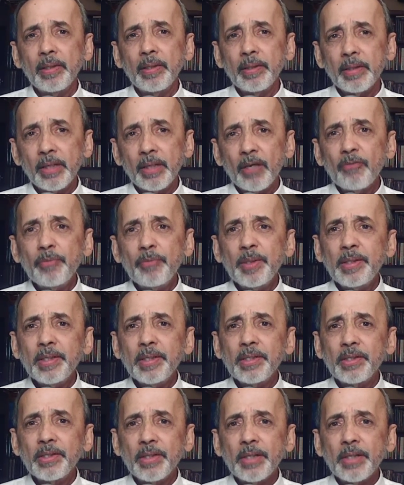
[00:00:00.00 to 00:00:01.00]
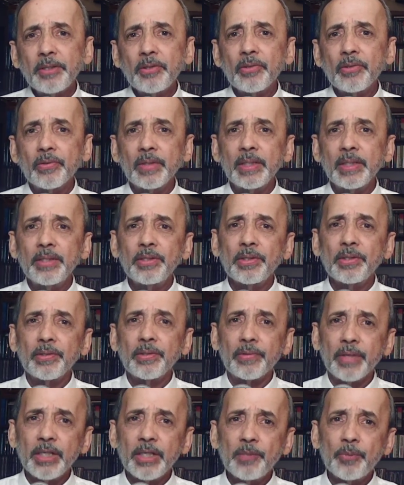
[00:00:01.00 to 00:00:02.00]
The government has yet to release the
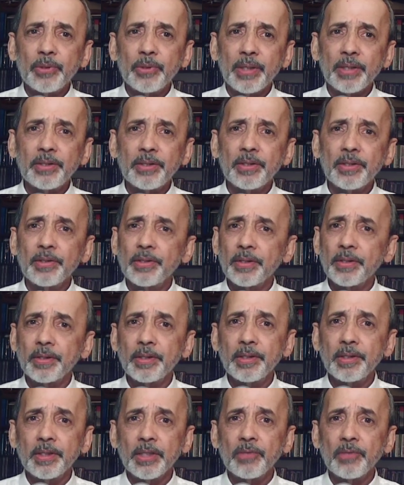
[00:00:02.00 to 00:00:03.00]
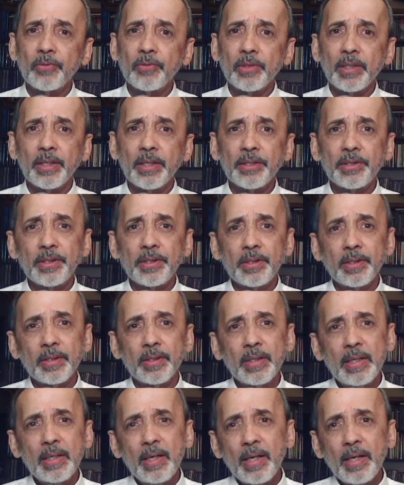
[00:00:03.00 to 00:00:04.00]
rice production statistics for last year,
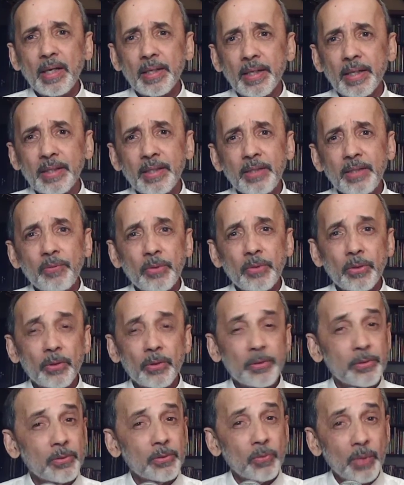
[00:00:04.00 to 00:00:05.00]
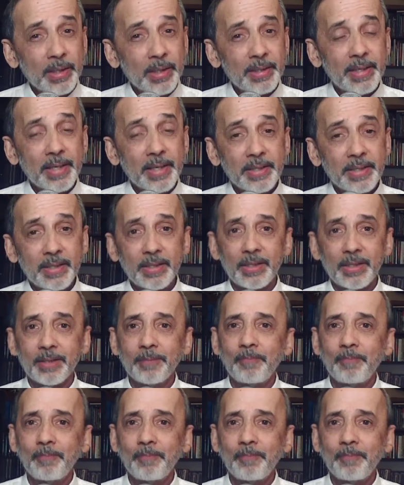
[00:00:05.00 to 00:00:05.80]
and I think we all know why that is.